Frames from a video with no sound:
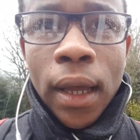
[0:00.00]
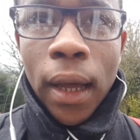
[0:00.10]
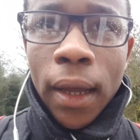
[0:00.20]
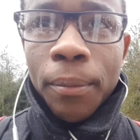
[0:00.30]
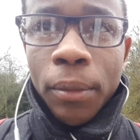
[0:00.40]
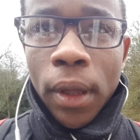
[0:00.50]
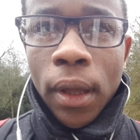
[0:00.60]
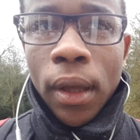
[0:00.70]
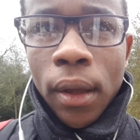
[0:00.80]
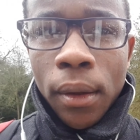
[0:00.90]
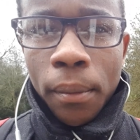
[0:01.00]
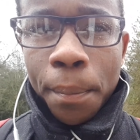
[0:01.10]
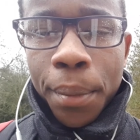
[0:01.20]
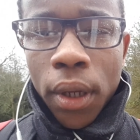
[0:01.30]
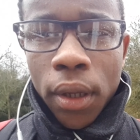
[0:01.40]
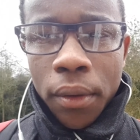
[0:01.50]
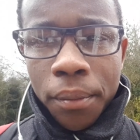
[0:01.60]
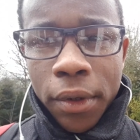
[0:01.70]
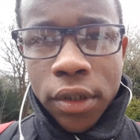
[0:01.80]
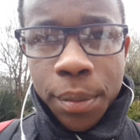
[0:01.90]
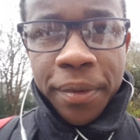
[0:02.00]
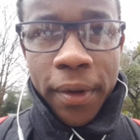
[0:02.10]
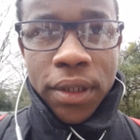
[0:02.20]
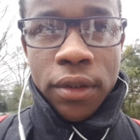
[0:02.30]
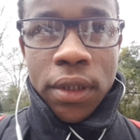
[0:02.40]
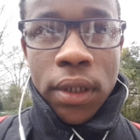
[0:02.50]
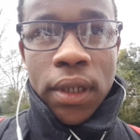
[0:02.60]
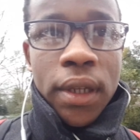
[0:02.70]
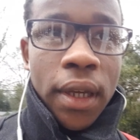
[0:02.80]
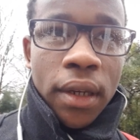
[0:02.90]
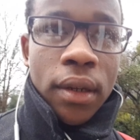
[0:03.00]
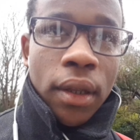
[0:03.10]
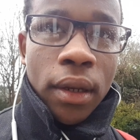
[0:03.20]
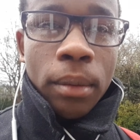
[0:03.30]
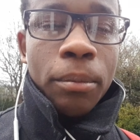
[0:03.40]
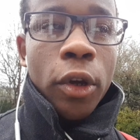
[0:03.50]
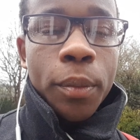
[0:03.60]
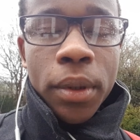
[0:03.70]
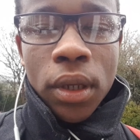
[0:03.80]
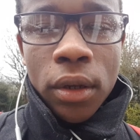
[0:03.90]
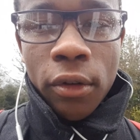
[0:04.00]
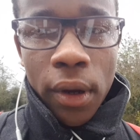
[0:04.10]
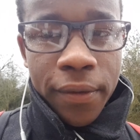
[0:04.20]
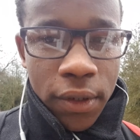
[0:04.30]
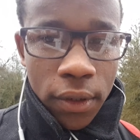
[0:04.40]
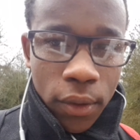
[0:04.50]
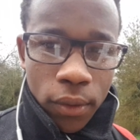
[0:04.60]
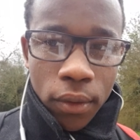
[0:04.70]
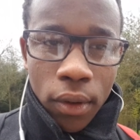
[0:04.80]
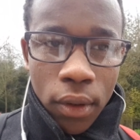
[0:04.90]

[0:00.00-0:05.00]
But my supervisor isn't here yet, and I'm hoping he arrives soon.